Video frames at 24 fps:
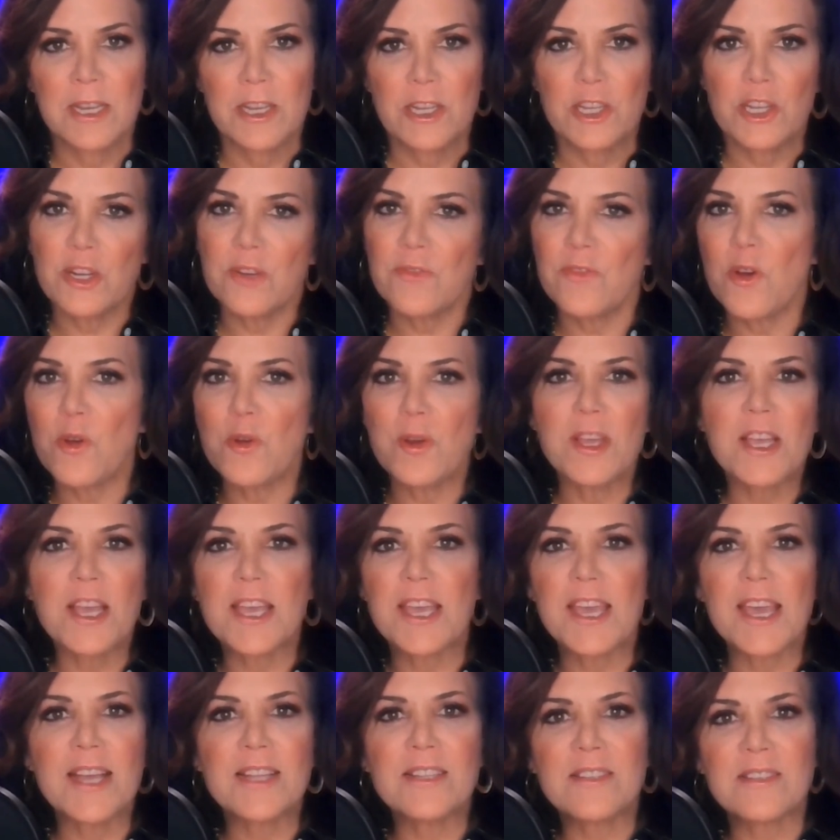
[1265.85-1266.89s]
You're voting
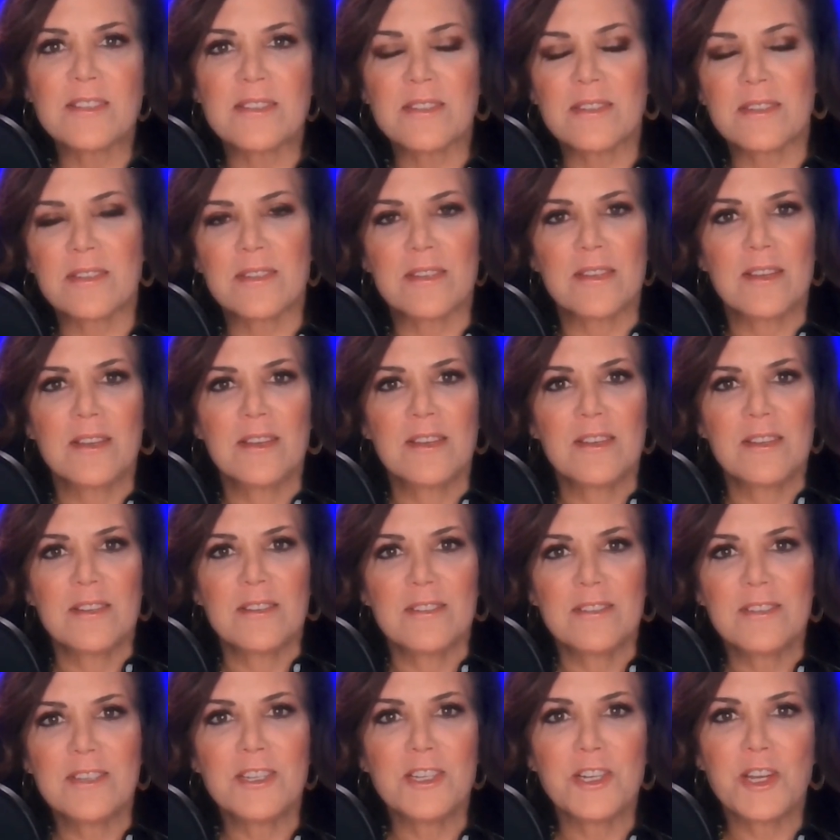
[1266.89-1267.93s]
against,
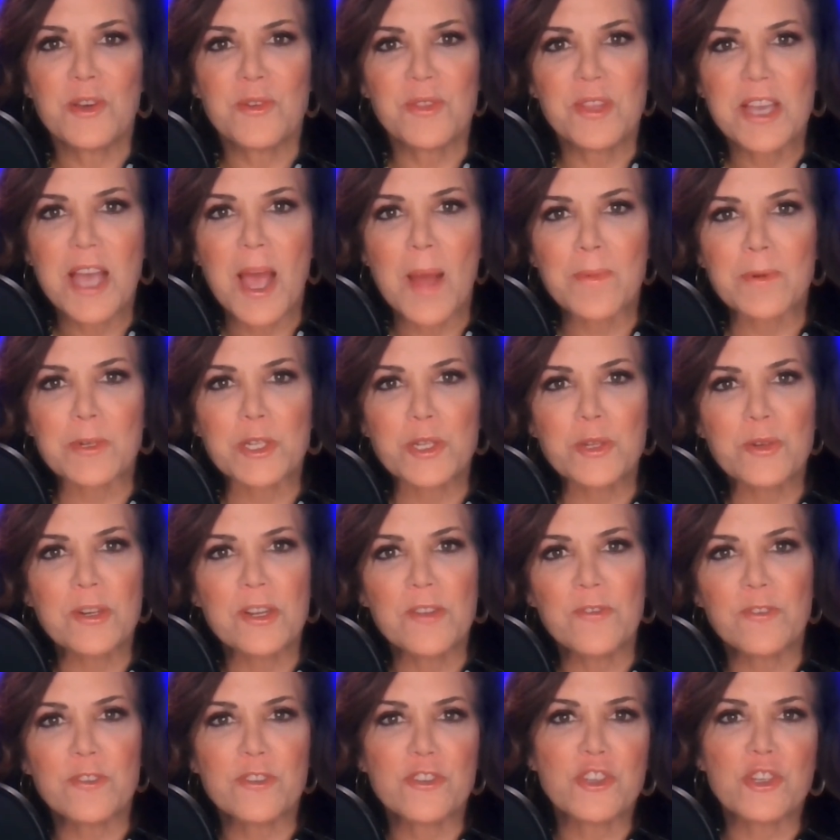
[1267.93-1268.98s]
you know, the
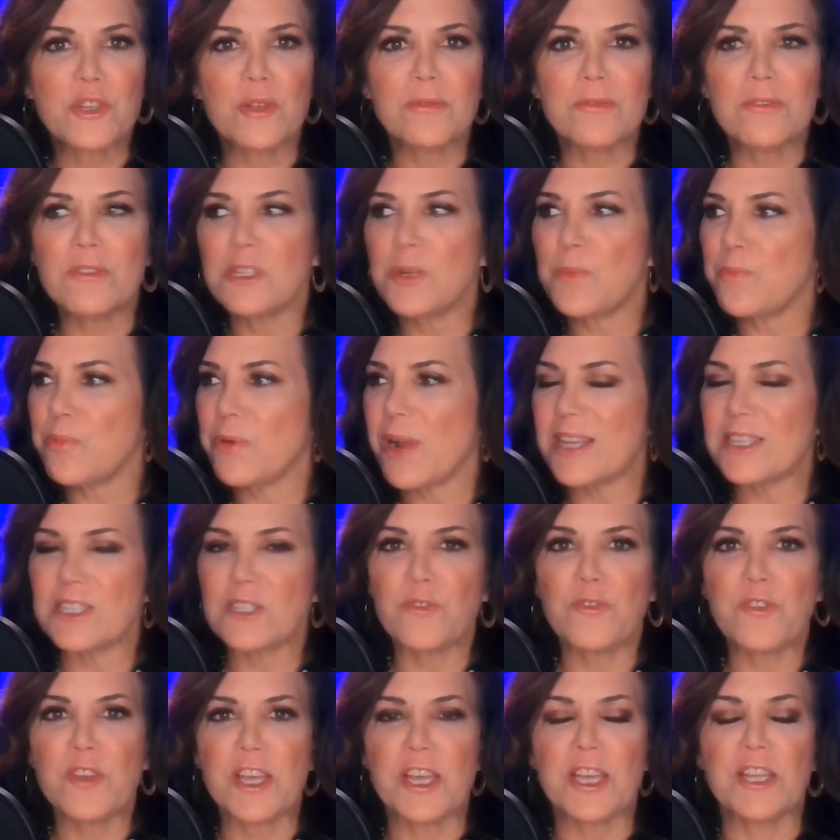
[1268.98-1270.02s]
opportunity for children to
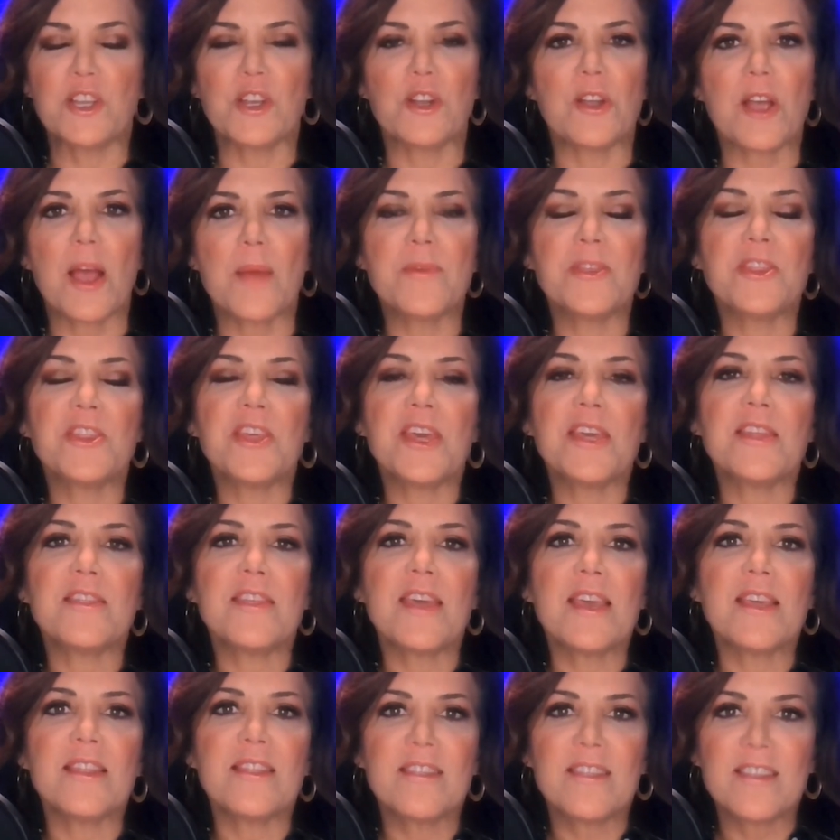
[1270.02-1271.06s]
breastfeed.
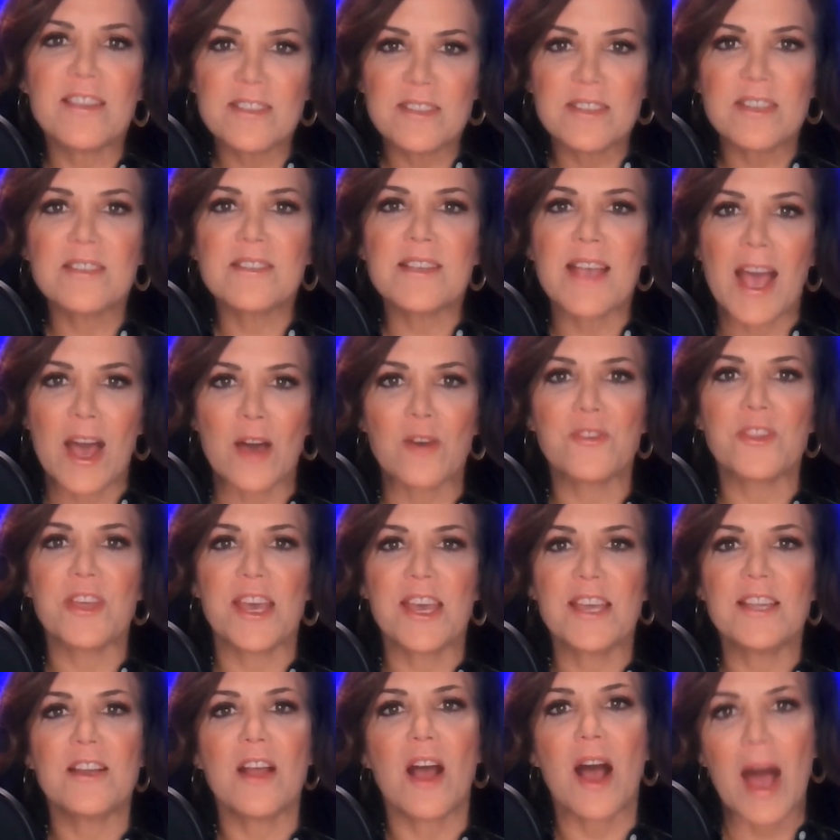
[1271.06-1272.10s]
This is how
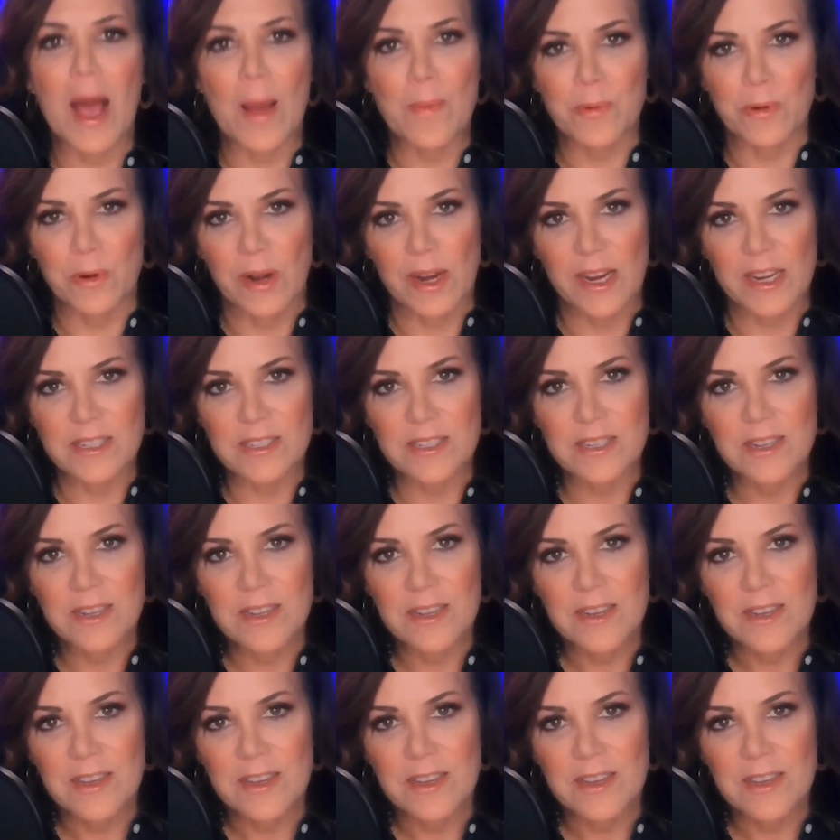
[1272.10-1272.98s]
they operate.